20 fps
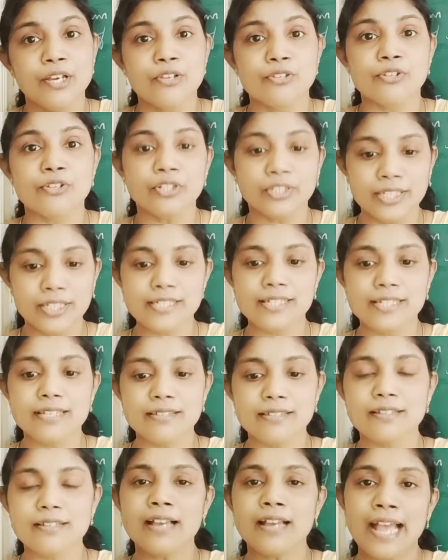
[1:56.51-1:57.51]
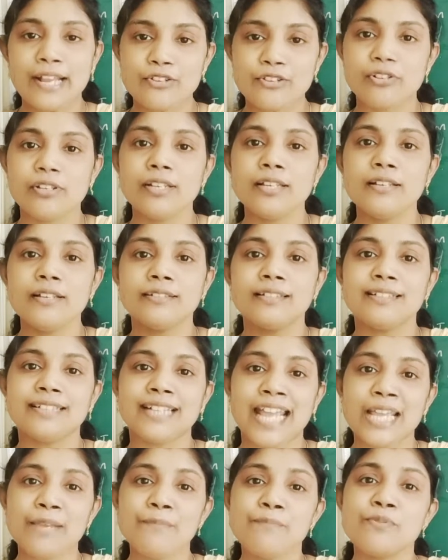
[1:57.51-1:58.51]
So this is actually the
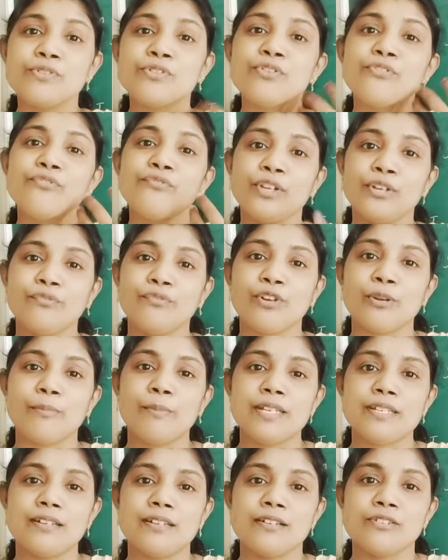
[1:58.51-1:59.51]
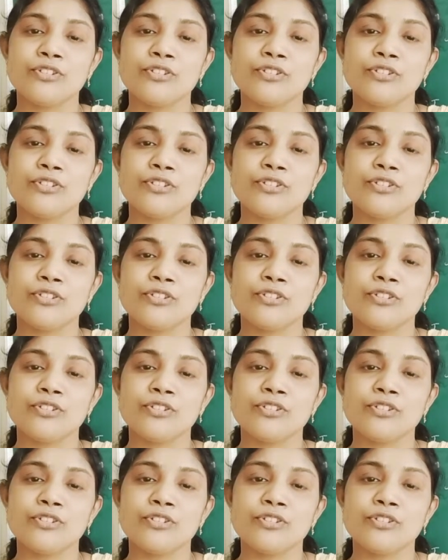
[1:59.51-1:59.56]
types of information.